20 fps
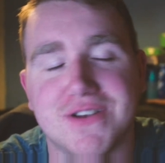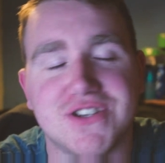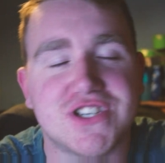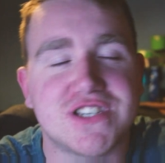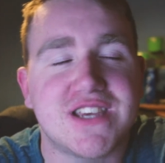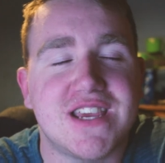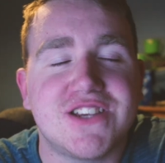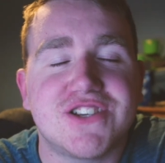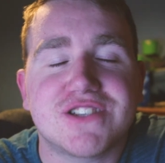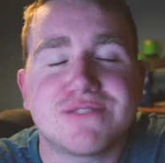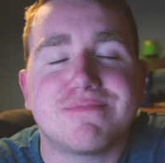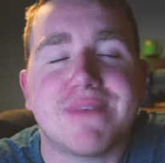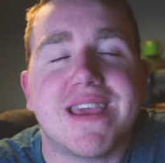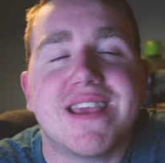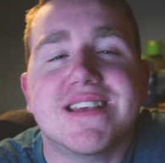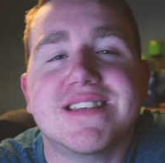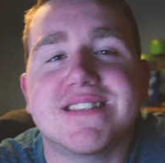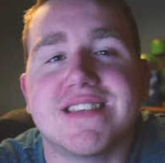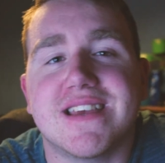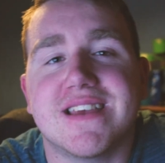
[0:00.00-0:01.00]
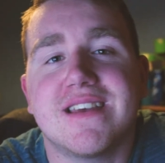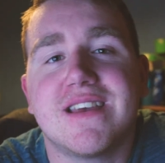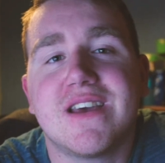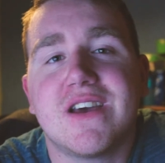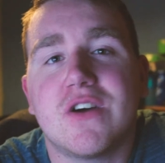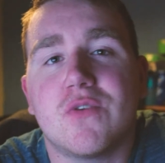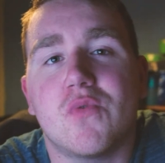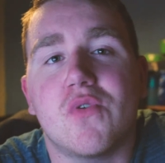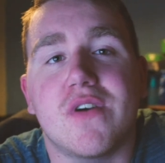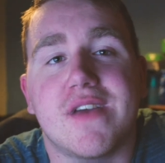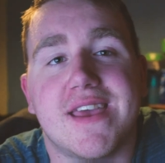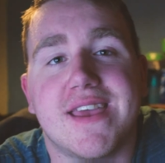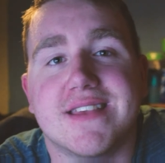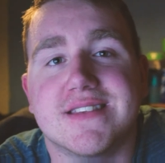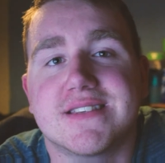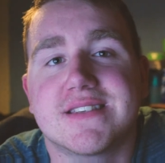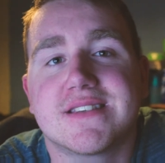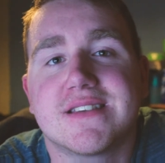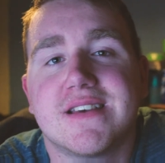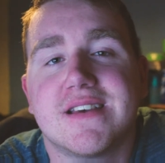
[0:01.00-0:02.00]
It just makes it what it
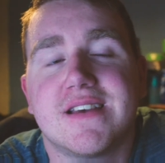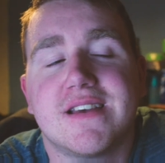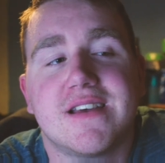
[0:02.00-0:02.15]
is.